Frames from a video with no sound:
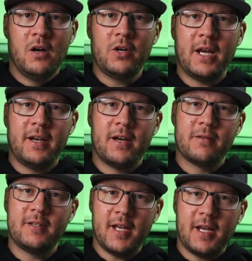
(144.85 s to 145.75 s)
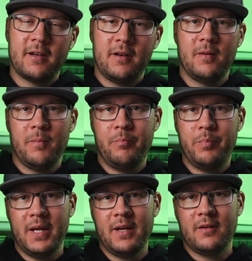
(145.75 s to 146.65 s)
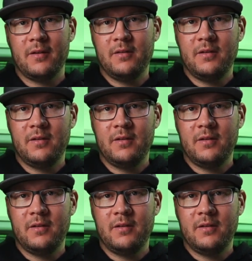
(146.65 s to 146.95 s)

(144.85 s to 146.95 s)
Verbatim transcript: Okay, now the second big